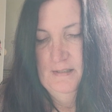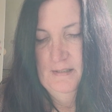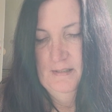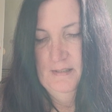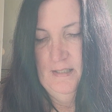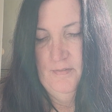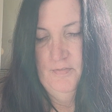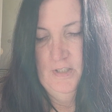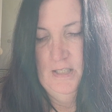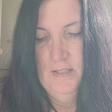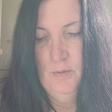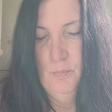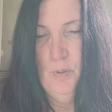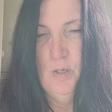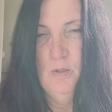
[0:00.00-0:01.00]
Left
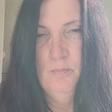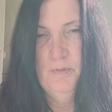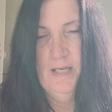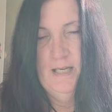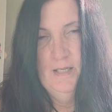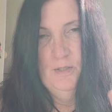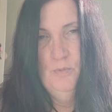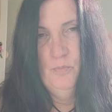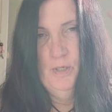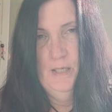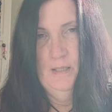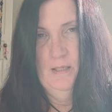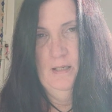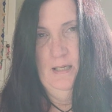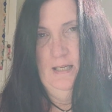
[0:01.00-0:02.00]
hand palm down,
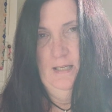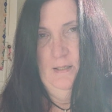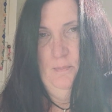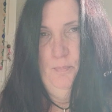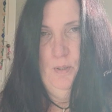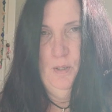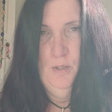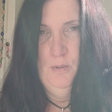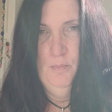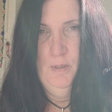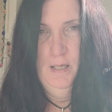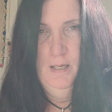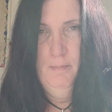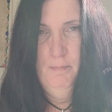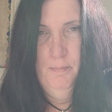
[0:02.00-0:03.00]
right hand palm
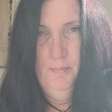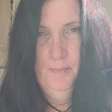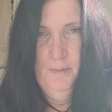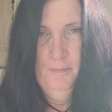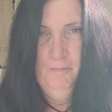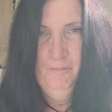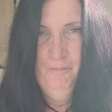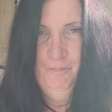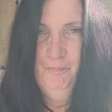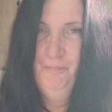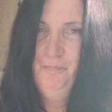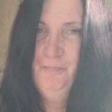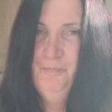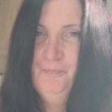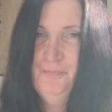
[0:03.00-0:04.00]
up.
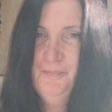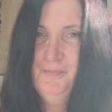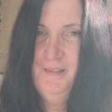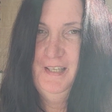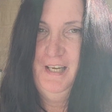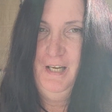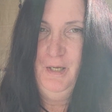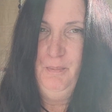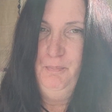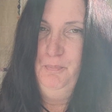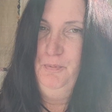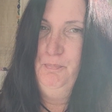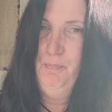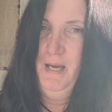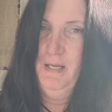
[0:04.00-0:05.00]
Helps
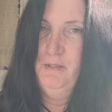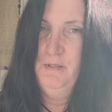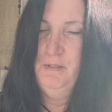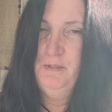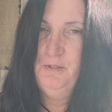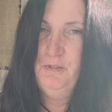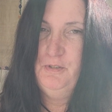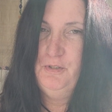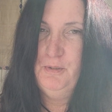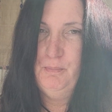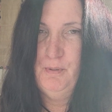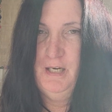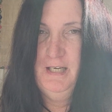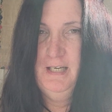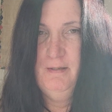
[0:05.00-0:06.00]
balance the
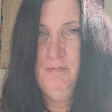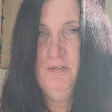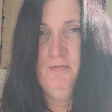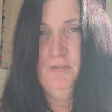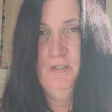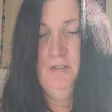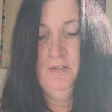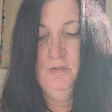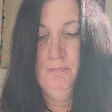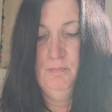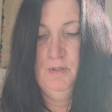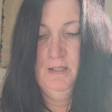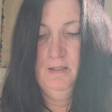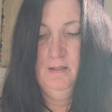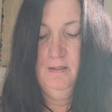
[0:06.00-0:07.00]
brain hemispheres and
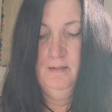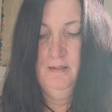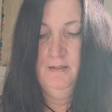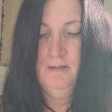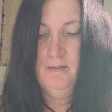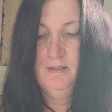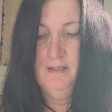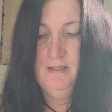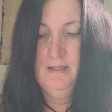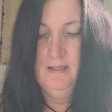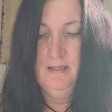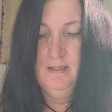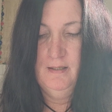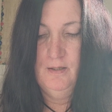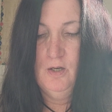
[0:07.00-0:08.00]
bring clarity,
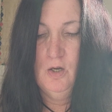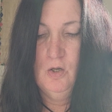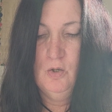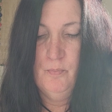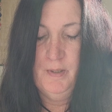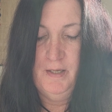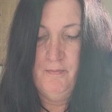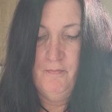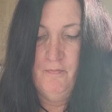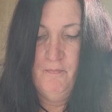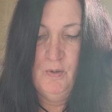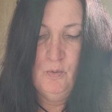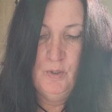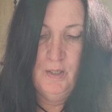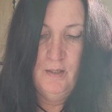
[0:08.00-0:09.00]
calm, and
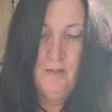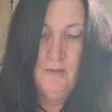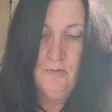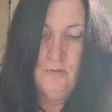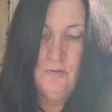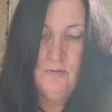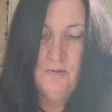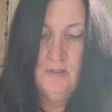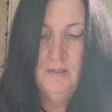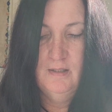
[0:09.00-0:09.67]
focus.